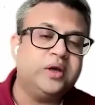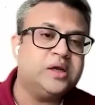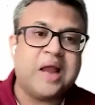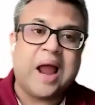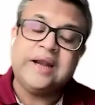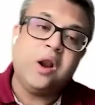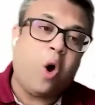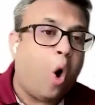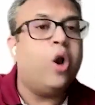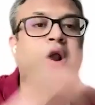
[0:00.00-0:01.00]
are scattered
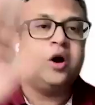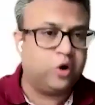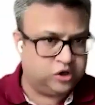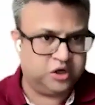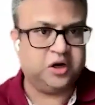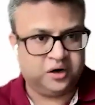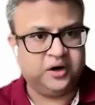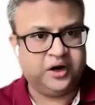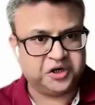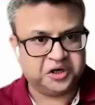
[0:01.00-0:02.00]
all across the
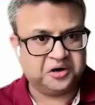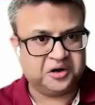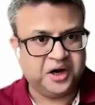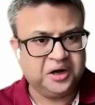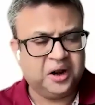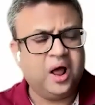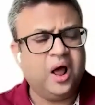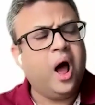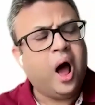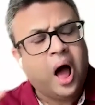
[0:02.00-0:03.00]
nation. Right?
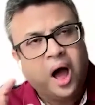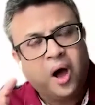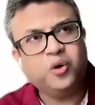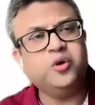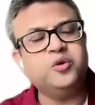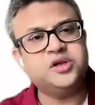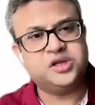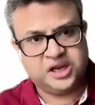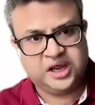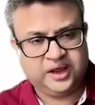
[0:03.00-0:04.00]
How do you
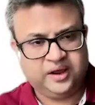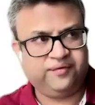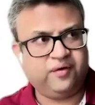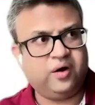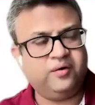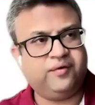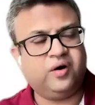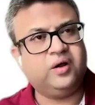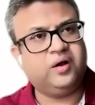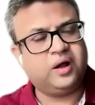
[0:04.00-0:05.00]
see for
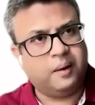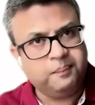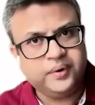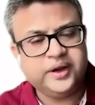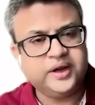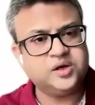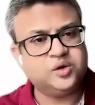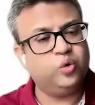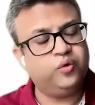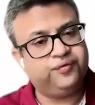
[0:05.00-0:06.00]

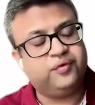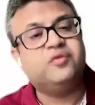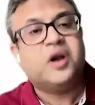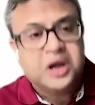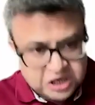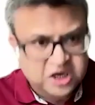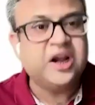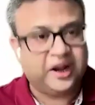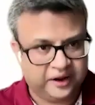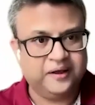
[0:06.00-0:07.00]
companies who
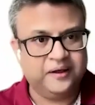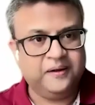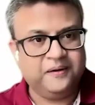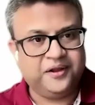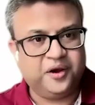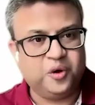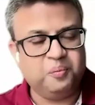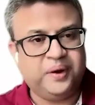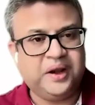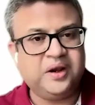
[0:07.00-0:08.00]
traditionally,
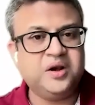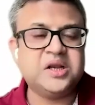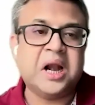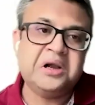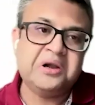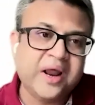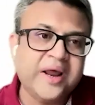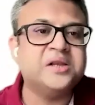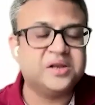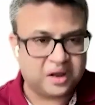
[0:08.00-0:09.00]
been in
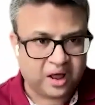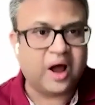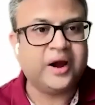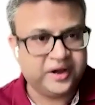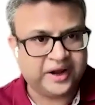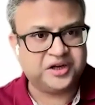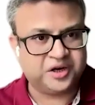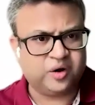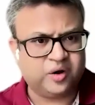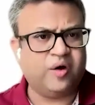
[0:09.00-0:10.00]
centralized
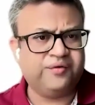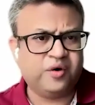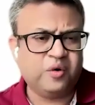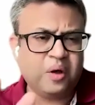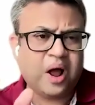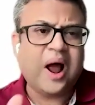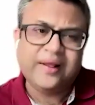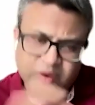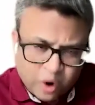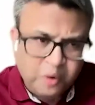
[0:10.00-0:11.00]
architecture of
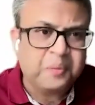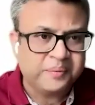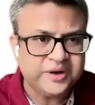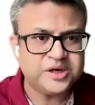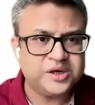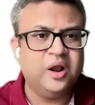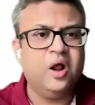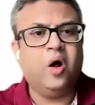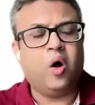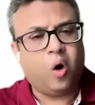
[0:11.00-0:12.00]
either on-premise
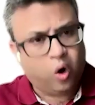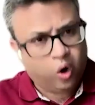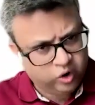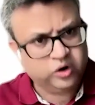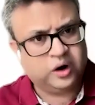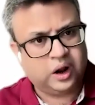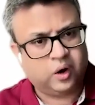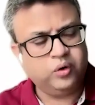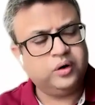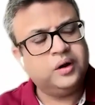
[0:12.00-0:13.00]
or on
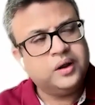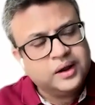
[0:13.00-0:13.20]
cloud,